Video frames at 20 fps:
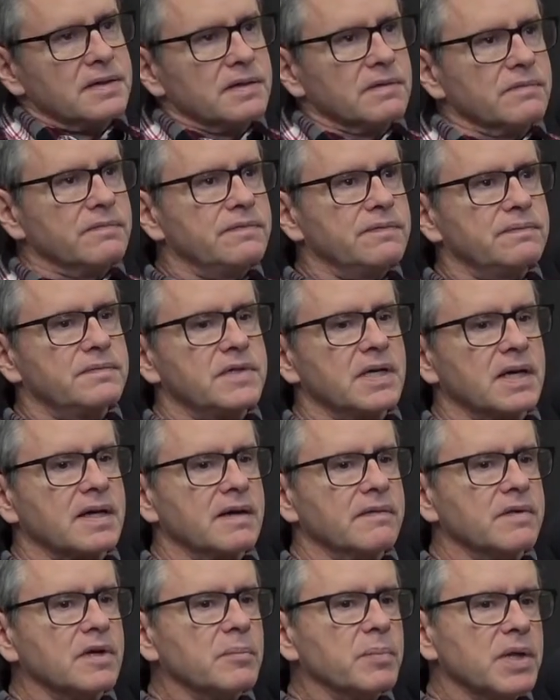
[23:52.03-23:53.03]
of Tech
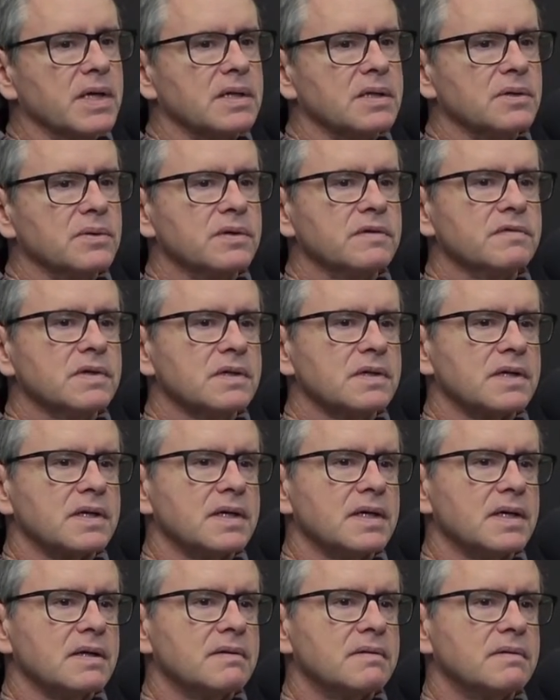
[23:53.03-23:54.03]
having to play Louisville
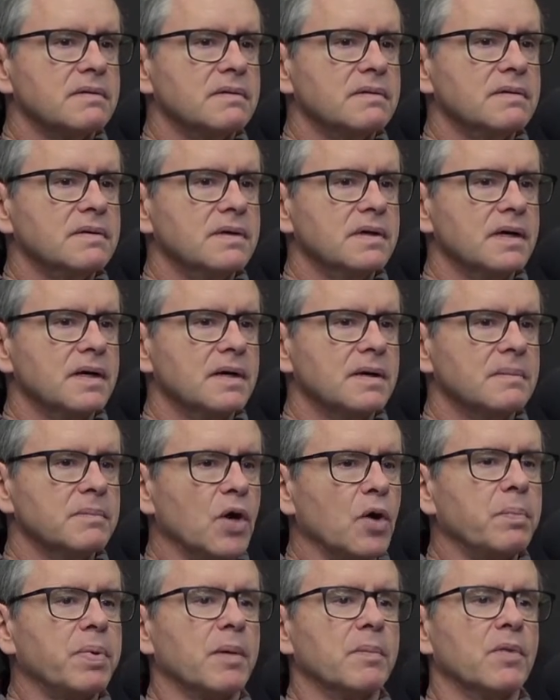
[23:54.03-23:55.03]
again.
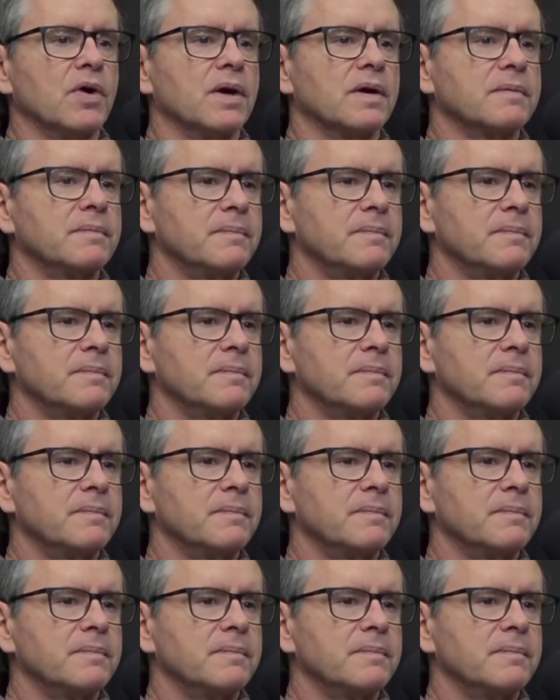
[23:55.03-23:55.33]
Hope I'm wrong.